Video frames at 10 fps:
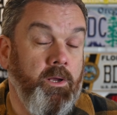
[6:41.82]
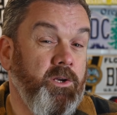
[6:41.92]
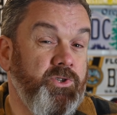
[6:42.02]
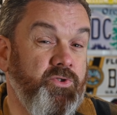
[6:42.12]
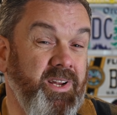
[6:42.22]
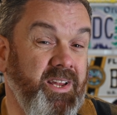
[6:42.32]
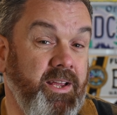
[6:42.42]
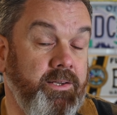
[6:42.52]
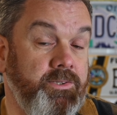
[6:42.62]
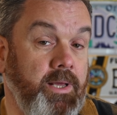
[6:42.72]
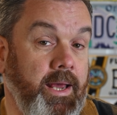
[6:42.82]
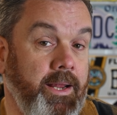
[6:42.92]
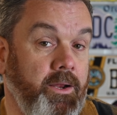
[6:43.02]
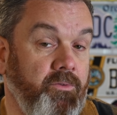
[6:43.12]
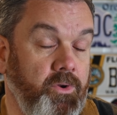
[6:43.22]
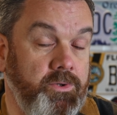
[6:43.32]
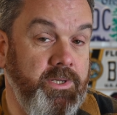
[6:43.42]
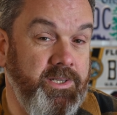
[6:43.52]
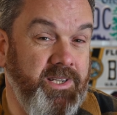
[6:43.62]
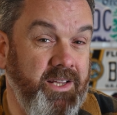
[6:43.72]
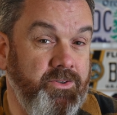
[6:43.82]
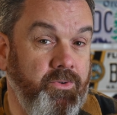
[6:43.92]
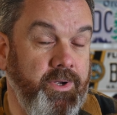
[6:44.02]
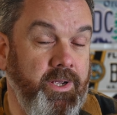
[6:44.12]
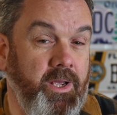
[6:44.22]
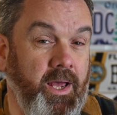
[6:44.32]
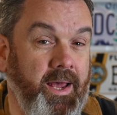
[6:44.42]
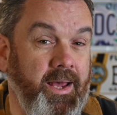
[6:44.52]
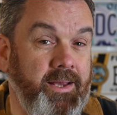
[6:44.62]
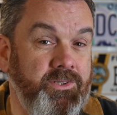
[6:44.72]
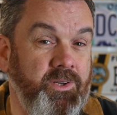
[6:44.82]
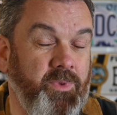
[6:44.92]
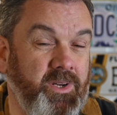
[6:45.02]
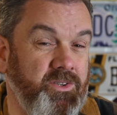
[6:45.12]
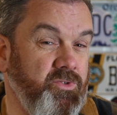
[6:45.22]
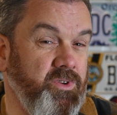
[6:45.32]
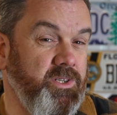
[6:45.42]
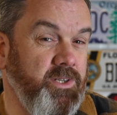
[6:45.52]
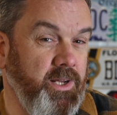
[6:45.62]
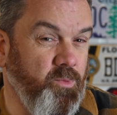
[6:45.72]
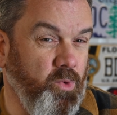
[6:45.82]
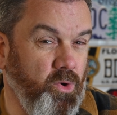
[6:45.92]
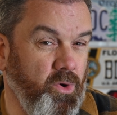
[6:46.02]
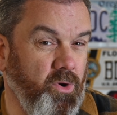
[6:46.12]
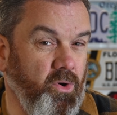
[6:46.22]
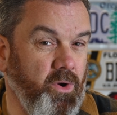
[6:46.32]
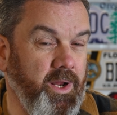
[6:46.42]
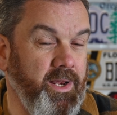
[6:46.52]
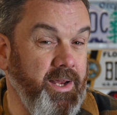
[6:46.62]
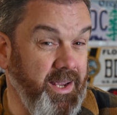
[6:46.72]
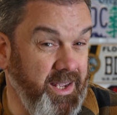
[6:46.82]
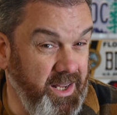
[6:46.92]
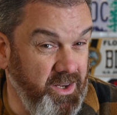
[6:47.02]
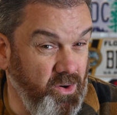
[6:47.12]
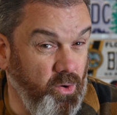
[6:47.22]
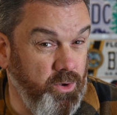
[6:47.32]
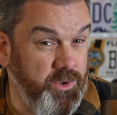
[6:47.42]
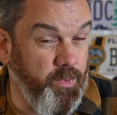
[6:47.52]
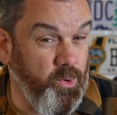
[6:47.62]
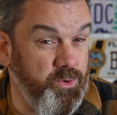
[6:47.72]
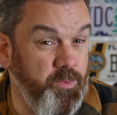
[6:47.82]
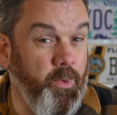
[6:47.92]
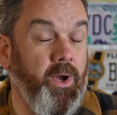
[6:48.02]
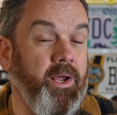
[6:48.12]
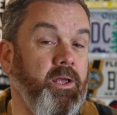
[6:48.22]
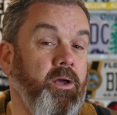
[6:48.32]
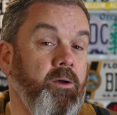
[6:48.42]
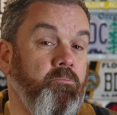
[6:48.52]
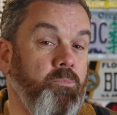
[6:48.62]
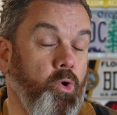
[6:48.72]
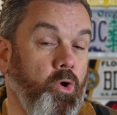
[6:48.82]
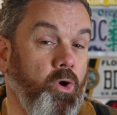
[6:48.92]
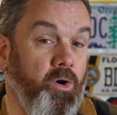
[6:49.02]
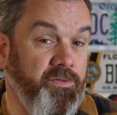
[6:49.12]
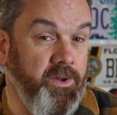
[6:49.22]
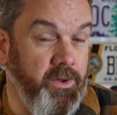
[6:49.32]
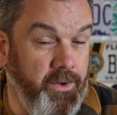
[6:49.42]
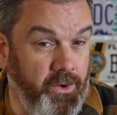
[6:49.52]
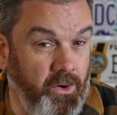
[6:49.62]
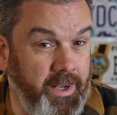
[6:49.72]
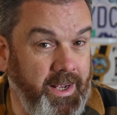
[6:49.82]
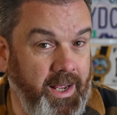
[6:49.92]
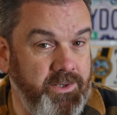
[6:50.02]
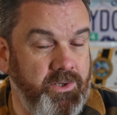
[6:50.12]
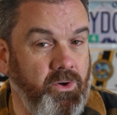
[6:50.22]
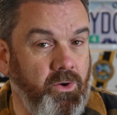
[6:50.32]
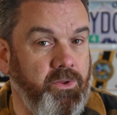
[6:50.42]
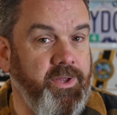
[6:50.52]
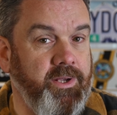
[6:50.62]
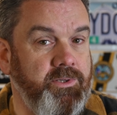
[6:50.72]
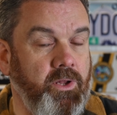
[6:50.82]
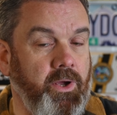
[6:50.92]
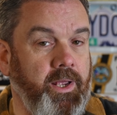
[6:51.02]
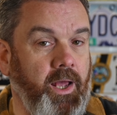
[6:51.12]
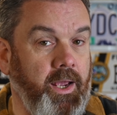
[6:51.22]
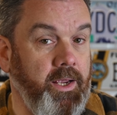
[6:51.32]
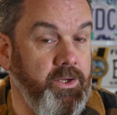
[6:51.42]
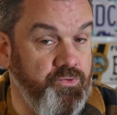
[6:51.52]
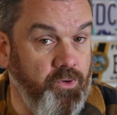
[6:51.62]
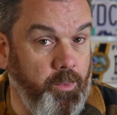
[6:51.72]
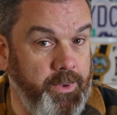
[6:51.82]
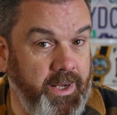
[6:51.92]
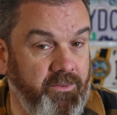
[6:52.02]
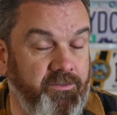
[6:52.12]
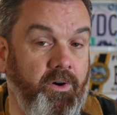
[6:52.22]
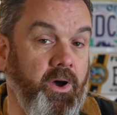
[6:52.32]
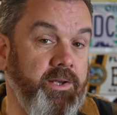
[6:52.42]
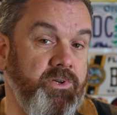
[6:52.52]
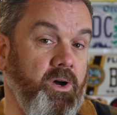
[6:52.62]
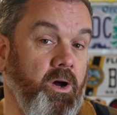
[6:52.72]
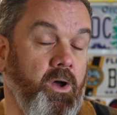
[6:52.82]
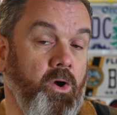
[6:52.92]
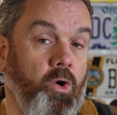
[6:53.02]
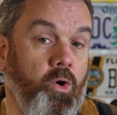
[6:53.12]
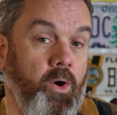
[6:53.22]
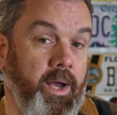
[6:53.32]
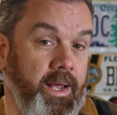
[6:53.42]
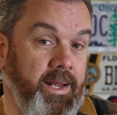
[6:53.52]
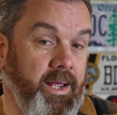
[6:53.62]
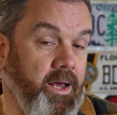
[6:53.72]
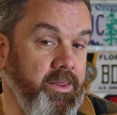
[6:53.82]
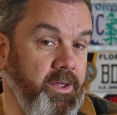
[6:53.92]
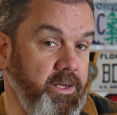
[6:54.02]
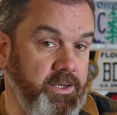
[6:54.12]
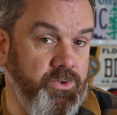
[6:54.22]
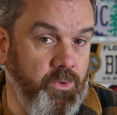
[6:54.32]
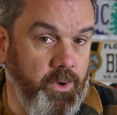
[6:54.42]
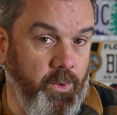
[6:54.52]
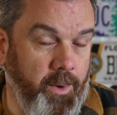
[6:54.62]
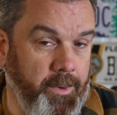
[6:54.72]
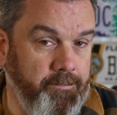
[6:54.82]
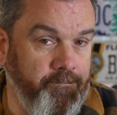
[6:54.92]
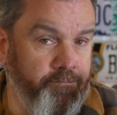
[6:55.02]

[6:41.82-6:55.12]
Street next, and I've looked at this category as something that's traditionally worn on a naked or sports bike. More often than not, it hasn't got things like a drop down visor or any other additional equipment.